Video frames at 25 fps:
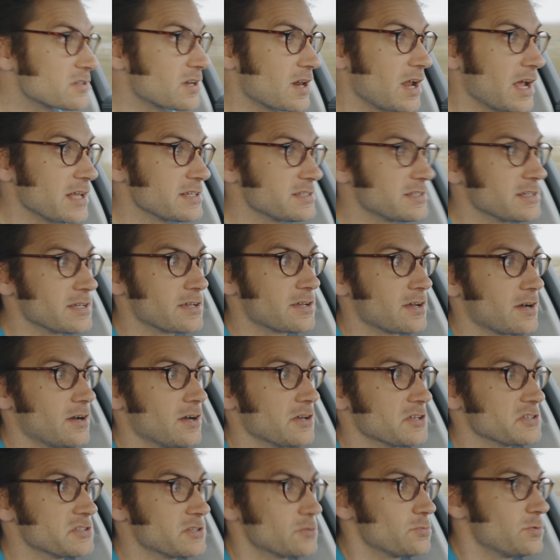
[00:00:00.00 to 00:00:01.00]
classic
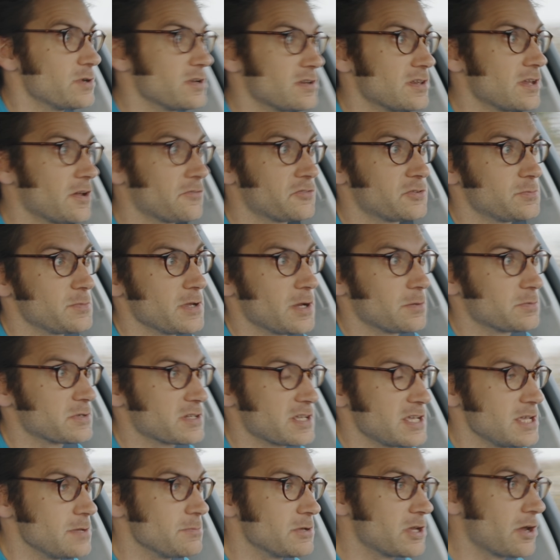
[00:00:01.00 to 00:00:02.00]
cars that we'd love to be able to
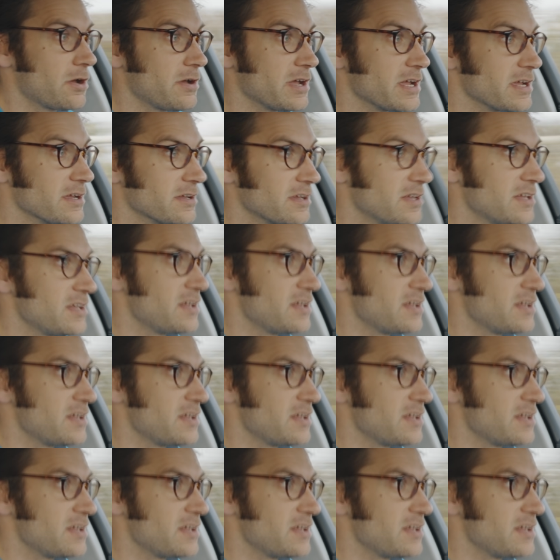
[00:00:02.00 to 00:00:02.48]
keep going,